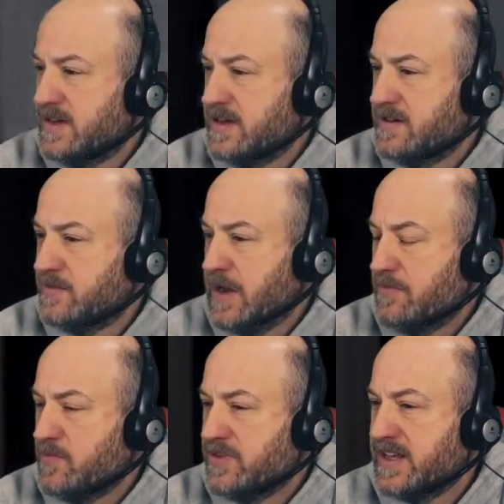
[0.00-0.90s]
The problem
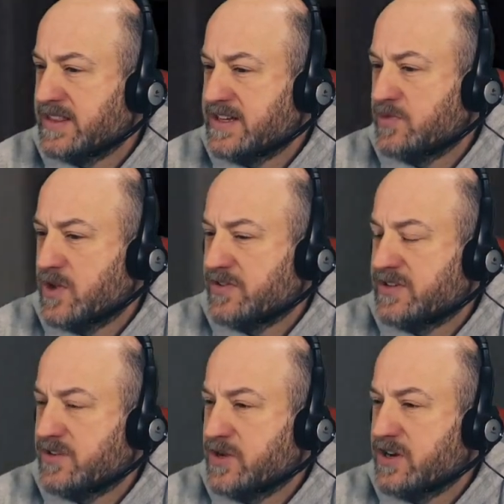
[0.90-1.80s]
with like these walls
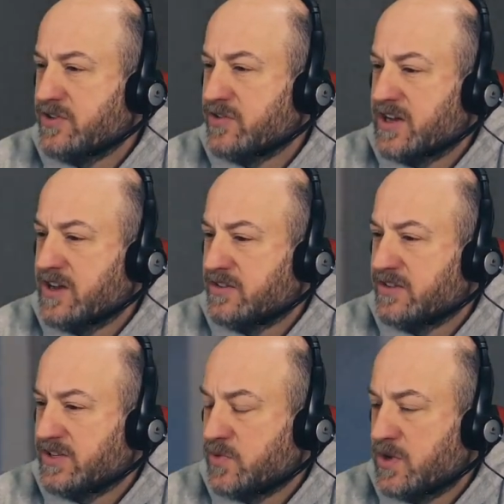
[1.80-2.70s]
here, we don't know the color of
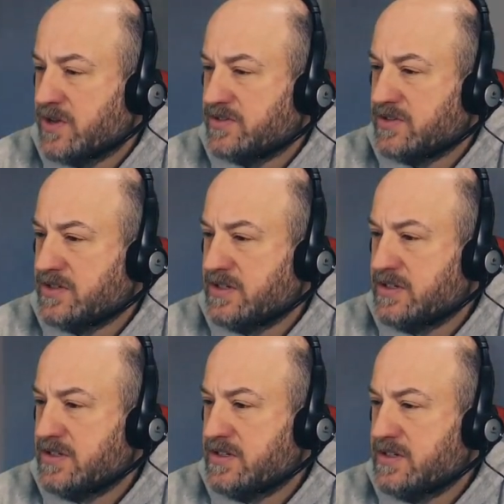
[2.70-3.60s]
these walls.
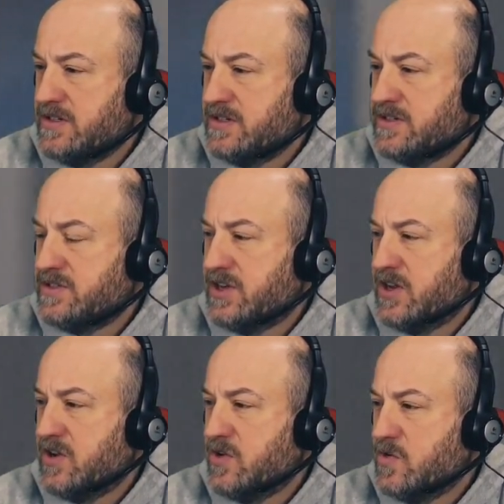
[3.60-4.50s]

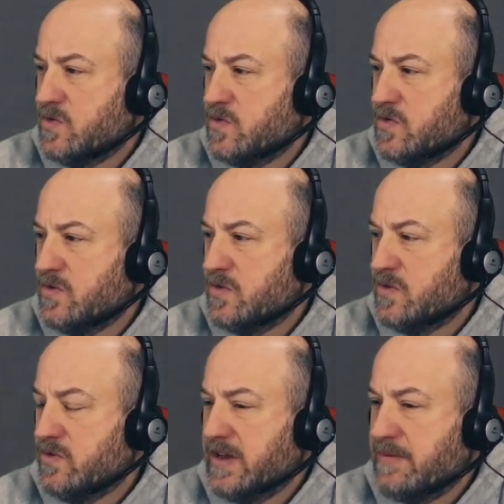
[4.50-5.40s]
So
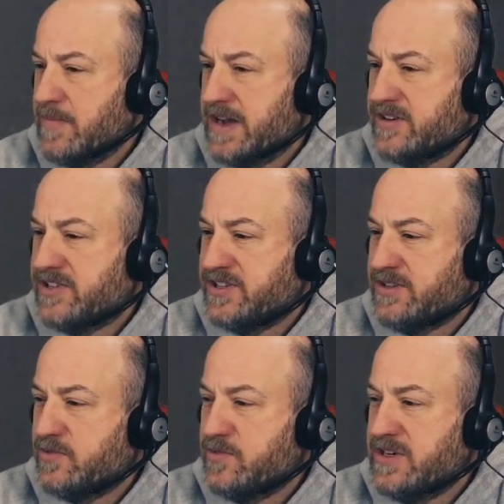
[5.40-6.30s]
we got minor touch-ups
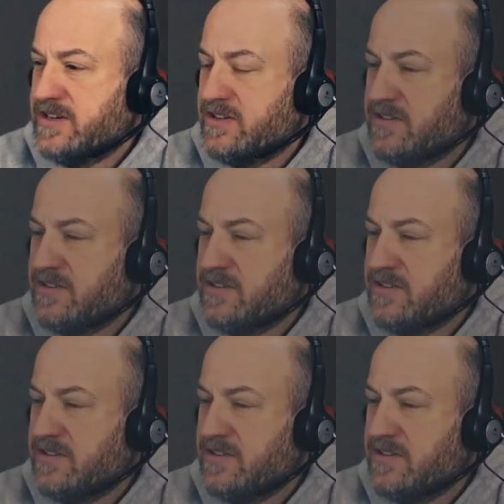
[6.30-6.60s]
that we need to do.